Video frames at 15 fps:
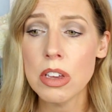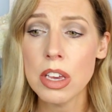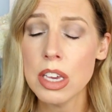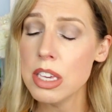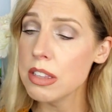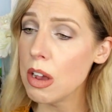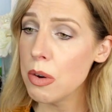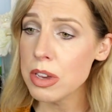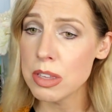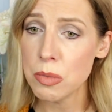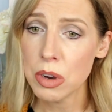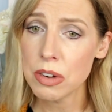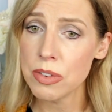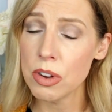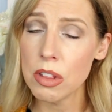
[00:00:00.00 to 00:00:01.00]
he's always
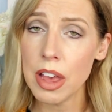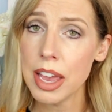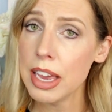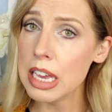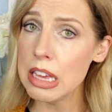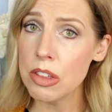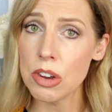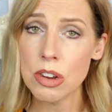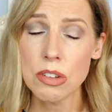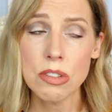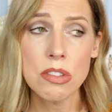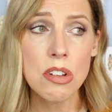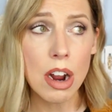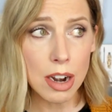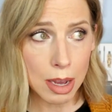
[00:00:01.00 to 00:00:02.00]
worked for like either
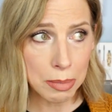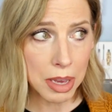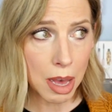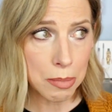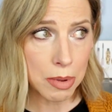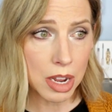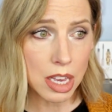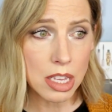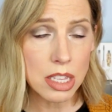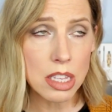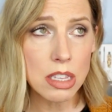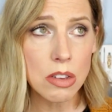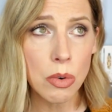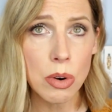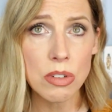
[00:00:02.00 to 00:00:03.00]
startup
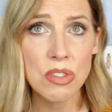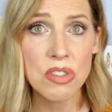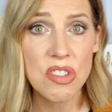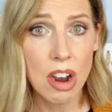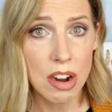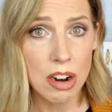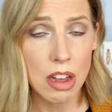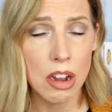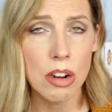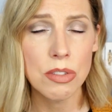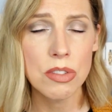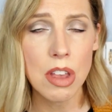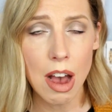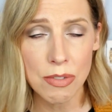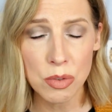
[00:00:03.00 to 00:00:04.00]
companies or start
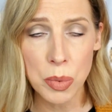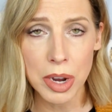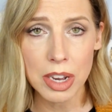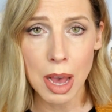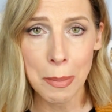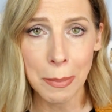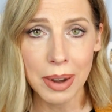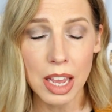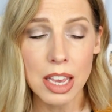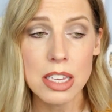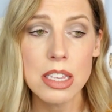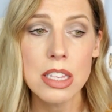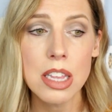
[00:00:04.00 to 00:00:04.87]
or software companies.